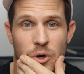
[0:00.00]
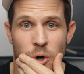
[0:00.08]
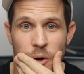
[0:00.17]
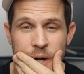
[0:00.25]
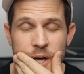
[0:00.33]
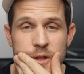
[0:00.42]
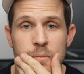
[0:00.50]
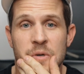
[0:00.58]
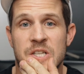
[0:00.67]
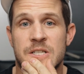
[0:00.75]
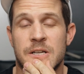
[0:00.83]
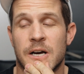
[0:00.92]
growing out the
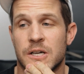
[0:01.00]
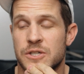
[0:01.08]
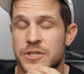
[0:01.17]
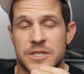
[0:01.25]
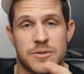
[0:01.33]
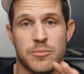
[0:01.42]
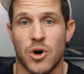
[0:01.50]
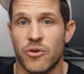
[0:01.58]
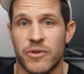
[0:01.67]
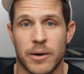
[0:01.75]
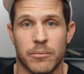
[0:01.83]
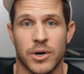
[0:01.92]
mustache, it's
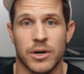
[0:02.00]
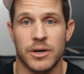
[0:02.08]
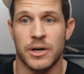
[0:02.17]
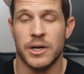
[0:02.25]
Movember.